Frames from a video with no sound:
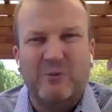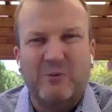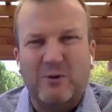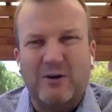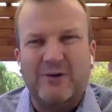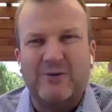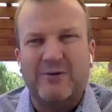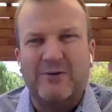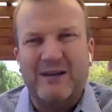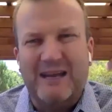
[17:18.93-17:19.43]

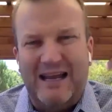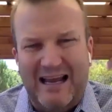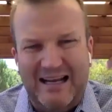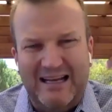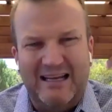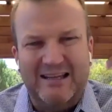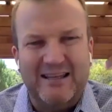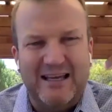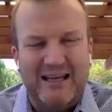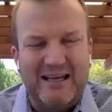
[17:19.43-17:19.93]

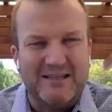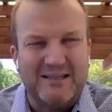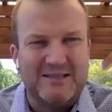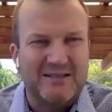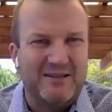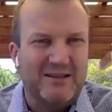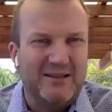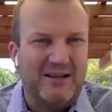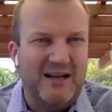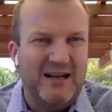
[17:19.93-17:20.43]

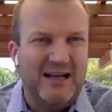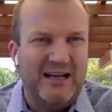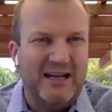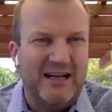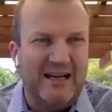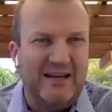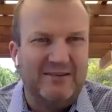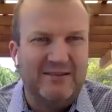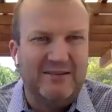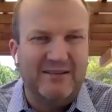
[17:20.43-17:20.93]
480,000 at the high
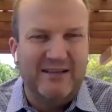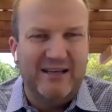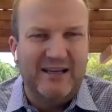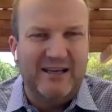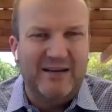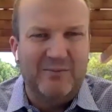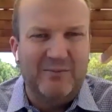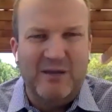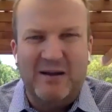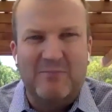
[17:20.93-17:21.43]
end.